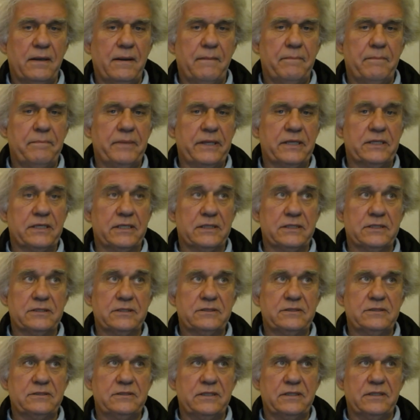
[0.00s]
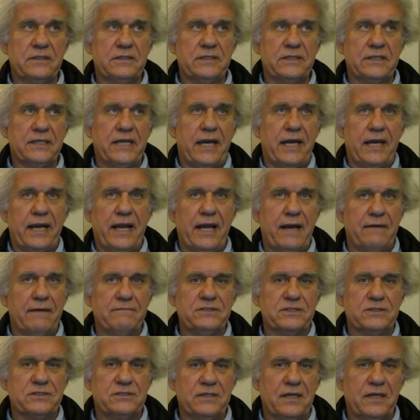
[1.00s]
because you know you can't have
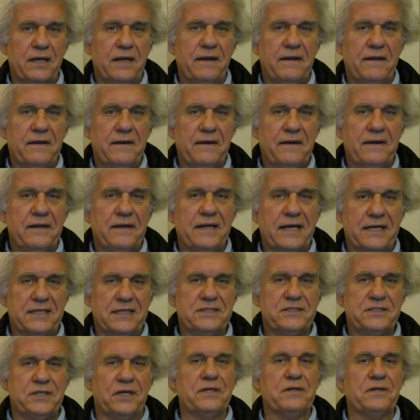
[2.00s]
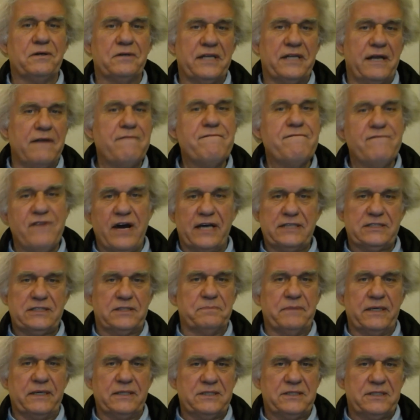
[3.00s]
just external
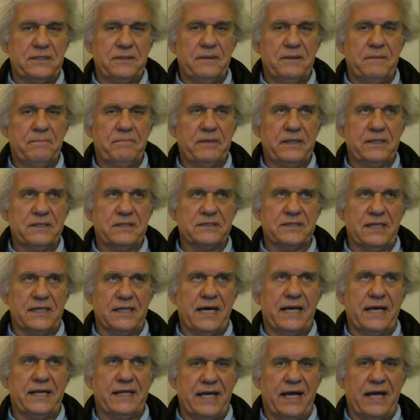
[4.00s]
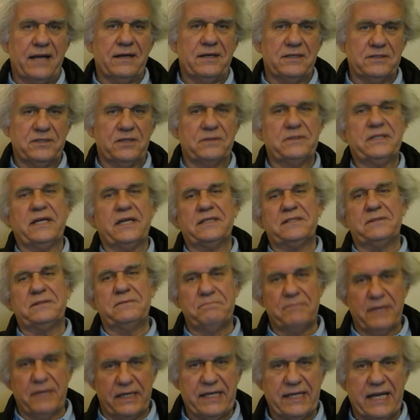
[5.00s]
investments because a lot of that also takes
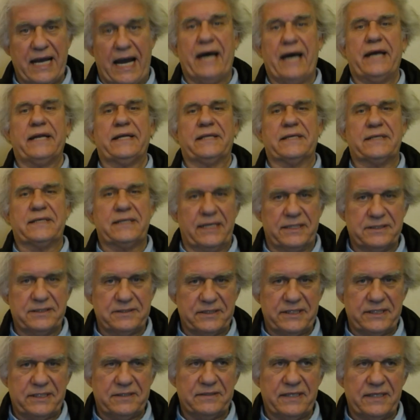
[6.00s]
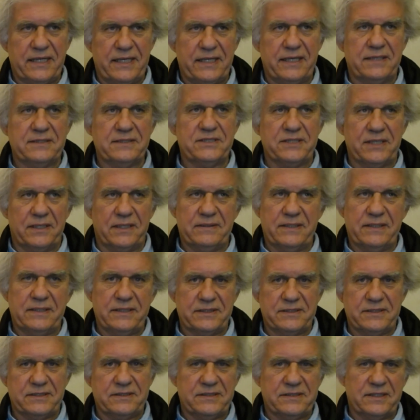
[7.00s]
money out of the country, right? And so on.
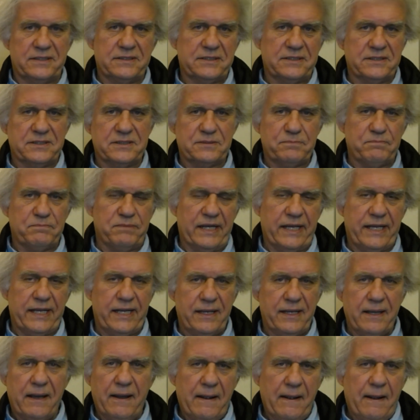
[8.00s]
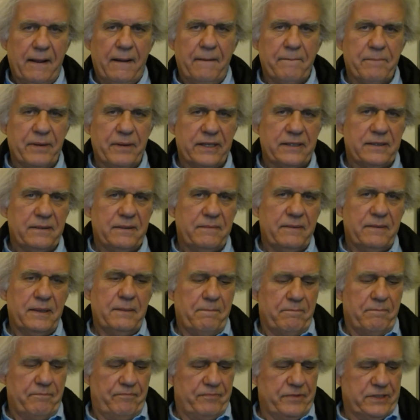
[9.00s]
There's there's this play. But
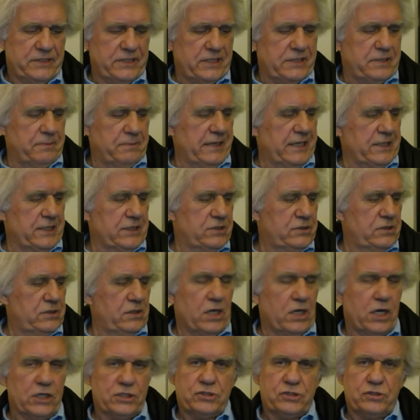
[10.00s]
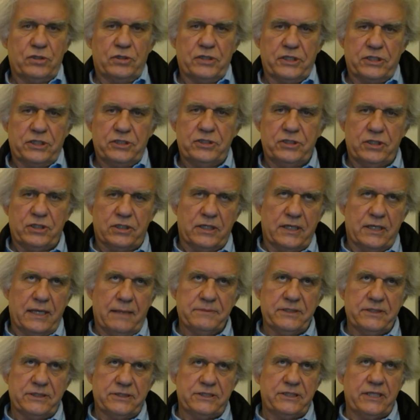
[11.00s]
just to make a long story short,
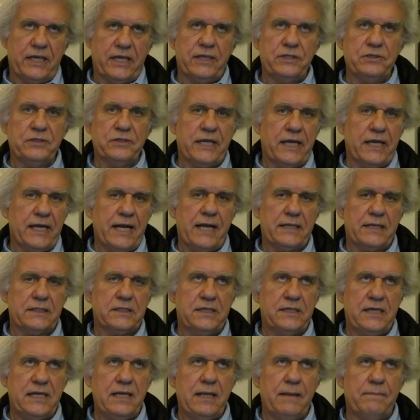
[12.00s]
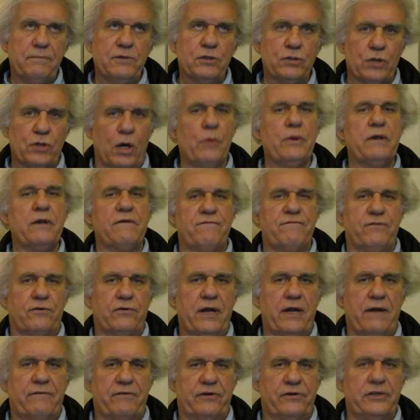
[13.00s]
I'm just saying you cannot keep growing
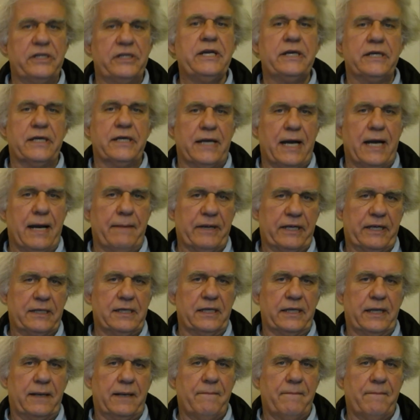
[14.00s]
forever economically.